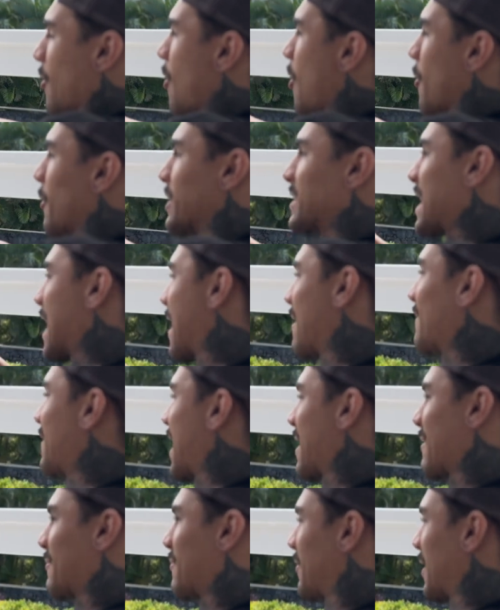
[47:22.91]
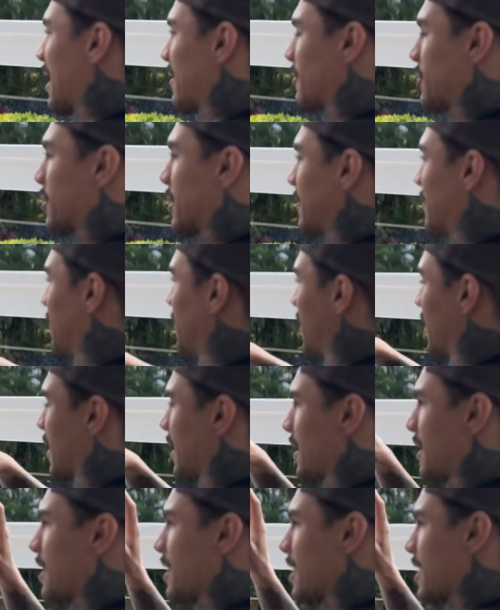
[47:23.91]
always have that flavor. You can
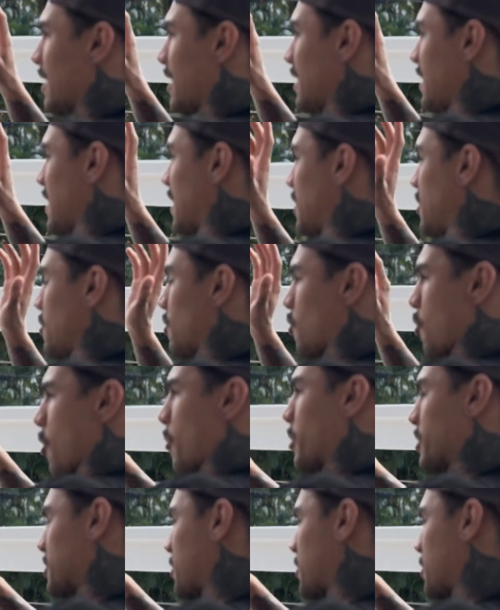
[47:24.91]
you can do corporate